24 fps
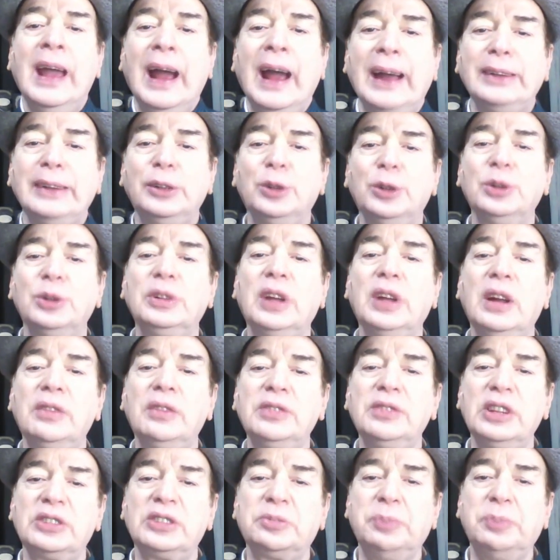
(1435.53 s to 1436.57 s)
I don't
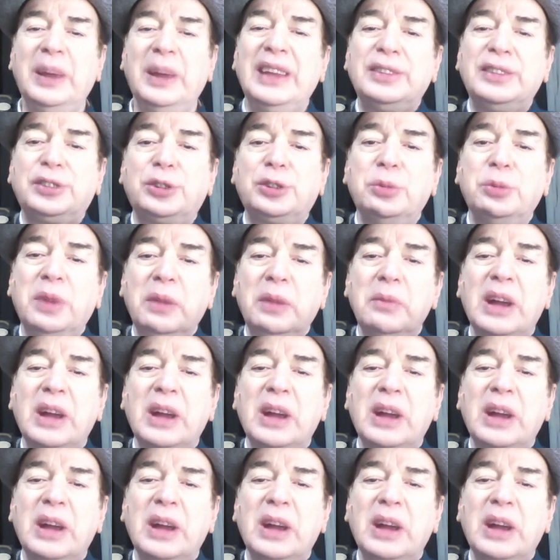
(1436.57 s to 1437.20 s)
have the space to be